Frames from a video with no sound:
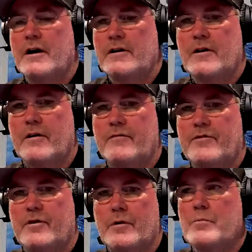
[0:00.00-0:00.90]

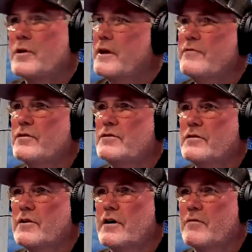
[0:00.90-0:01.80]
if you're a believer, to
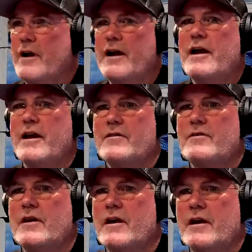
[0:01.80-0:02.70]
look around
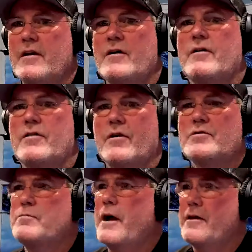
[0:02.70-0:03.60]
and the
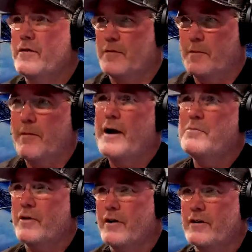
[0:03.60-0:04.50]

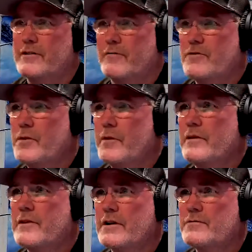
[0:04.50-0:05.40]
byproduct of
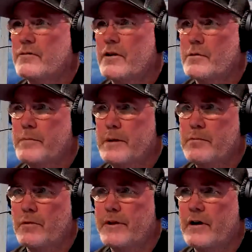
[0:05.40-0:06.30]
doing things for other
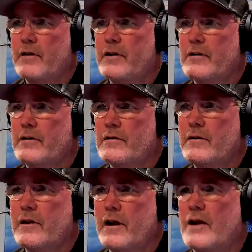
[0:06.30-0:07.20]
people that aren't
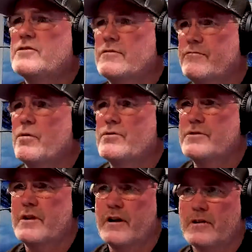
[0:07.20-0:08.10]
as
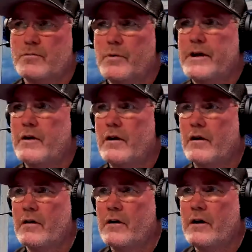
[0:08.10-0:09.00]
fortunate as we are.